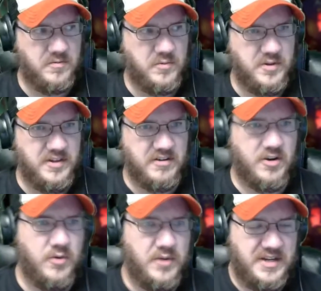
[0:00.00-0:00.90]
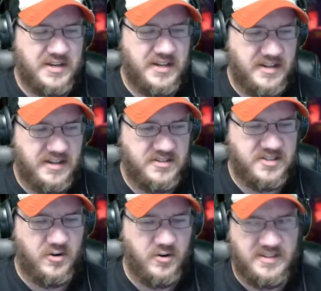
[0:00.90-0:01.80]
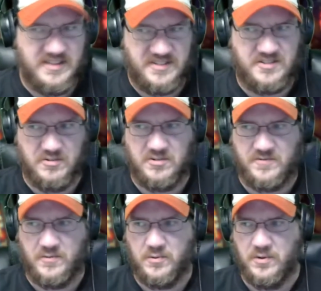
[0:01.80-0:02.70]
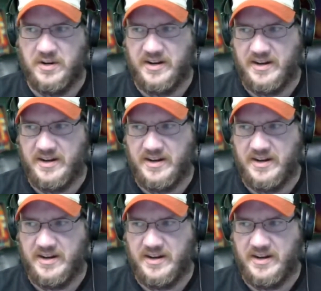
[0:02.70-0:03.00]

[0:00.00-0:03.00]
when they're going and starting that search for an